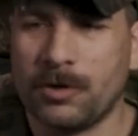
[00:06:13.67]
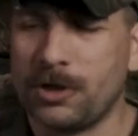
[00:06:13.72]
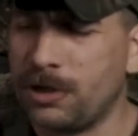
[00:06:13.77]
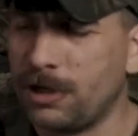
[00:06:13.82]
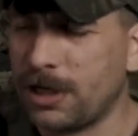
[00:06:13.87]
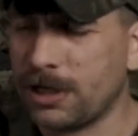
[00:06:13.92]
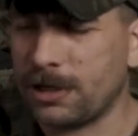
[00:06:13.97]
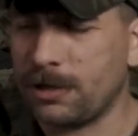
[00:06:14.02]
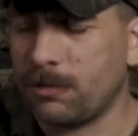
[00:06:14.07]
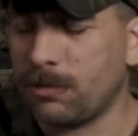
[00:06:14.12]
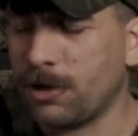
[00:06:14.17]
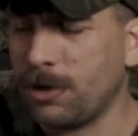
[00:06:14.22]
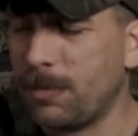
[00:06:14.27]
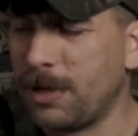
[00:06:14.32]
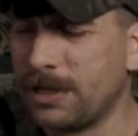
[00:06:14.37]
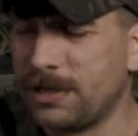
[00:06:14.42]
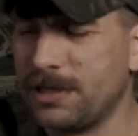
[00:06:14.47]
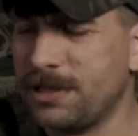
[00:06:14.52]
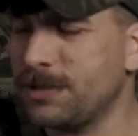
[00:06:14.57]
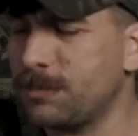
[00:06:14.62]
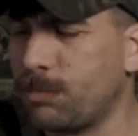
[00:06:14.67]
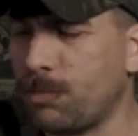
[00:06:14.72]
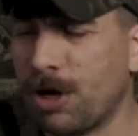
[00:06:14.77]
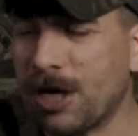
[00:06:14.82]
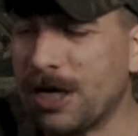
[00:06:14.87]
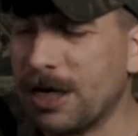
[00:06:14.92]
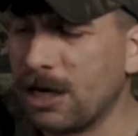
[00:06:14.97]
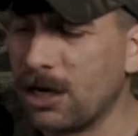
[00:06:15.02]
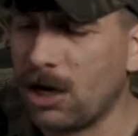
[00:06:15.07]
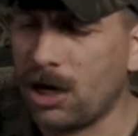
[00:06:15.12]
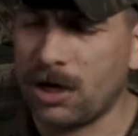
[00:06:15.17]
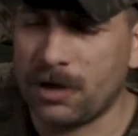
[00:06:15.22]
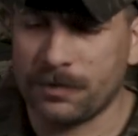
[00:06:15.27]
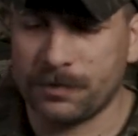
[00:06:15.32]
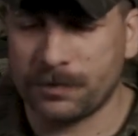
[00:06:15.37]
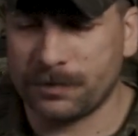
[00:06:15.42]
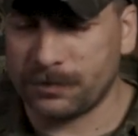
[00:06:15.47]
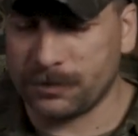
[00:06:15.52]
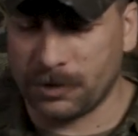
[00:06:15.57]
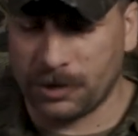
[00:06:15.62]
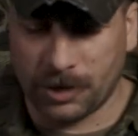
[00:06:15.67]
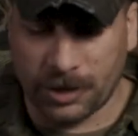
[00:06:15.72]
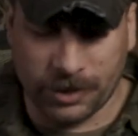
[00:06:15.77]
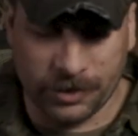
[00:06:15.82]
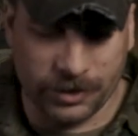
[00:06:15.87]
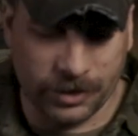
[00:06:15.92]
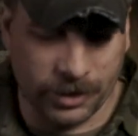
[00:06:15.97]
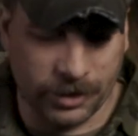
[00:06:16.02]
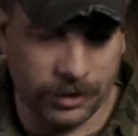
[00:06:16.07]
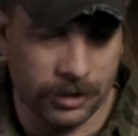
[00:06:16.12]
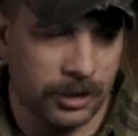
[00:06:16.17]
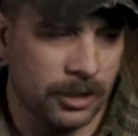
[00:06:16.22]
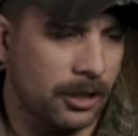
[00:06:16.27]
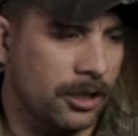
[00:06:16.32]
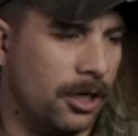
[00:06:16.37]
You're not going to worry about these breaking off or anything.